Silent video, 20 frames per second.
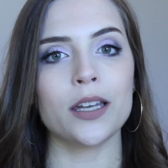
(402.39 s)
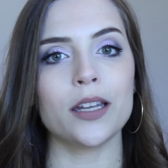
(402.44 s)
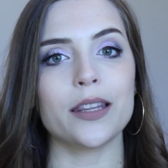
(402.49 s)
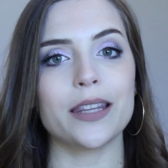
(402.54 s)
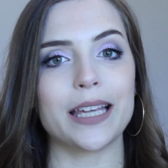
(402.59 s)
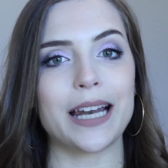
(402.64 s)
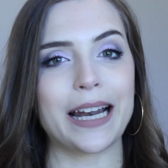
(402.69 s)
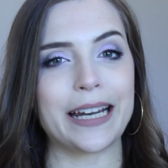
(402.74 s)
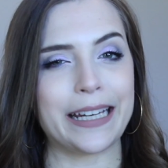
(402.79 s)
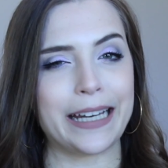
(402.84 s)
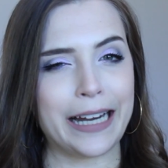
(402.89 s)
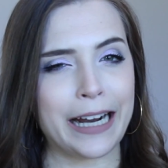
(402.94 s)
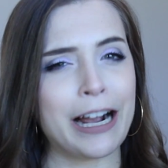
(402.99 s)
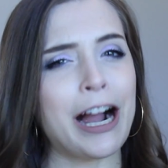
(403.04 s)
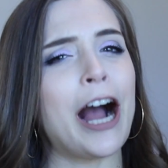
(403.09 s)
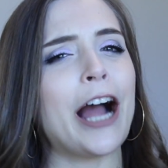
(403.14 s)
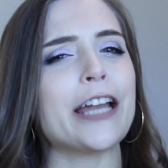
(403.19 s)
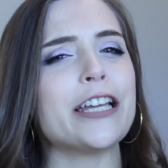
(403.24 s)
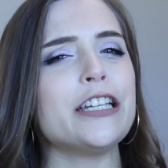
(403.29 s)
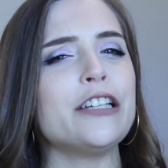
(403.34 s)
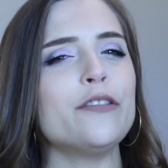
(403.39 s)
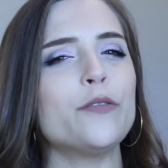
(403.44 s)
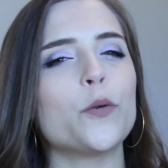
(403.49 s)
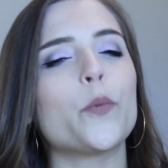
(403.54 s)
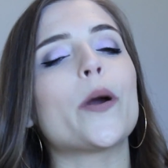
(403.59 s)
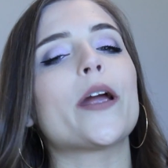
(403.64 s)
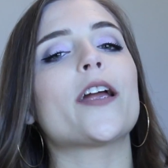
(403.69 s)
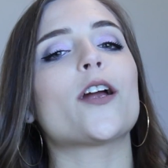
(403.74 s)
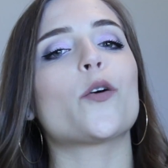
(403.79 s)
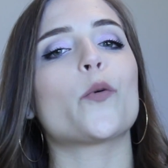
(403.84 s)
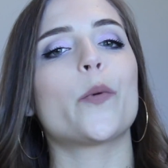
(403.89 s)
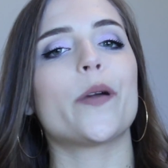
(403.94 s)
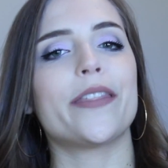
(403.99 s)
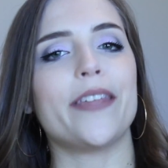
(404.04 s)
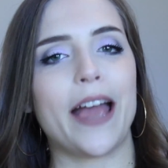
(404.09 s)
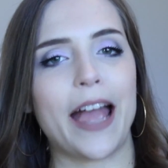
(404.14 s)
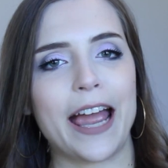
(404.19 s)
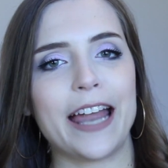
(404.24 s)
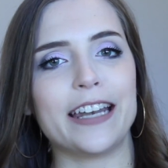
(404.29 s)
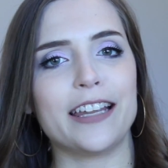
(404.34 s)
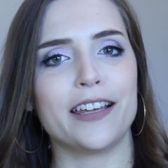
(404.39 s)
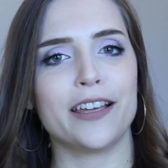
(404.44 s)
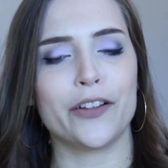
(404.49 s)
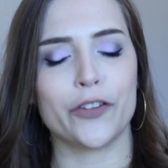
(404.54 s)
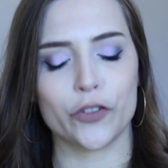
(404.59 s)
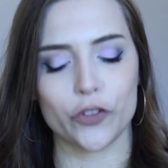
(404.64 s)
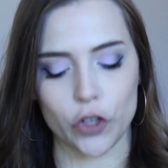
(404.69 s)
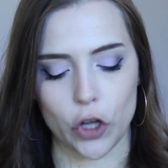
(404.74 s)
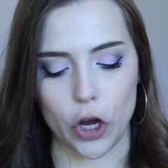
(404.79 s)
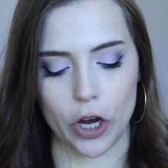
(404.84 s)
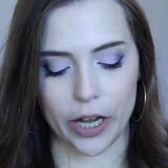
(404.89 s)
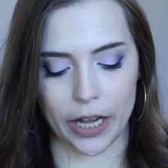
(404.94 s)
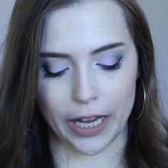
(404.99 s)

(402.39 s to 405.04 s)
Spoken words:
that I can kind of wear with any look,